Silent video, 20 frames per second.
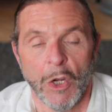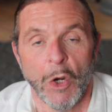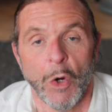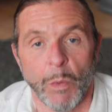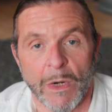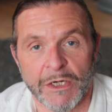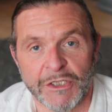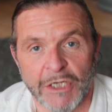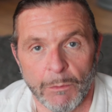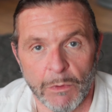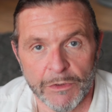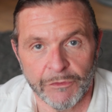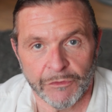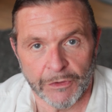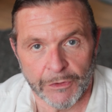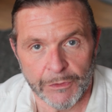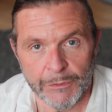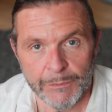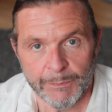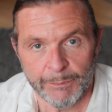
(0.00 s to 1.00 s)
which I would
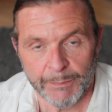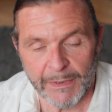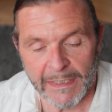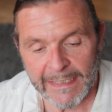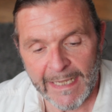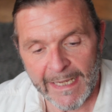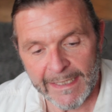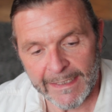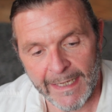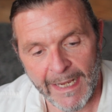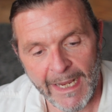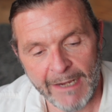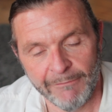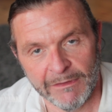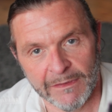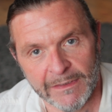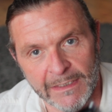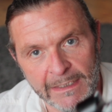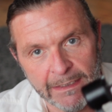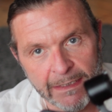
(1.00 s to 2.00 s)
do, but again,
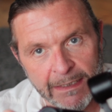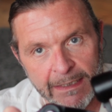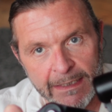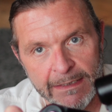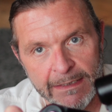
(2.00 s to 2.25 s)
everything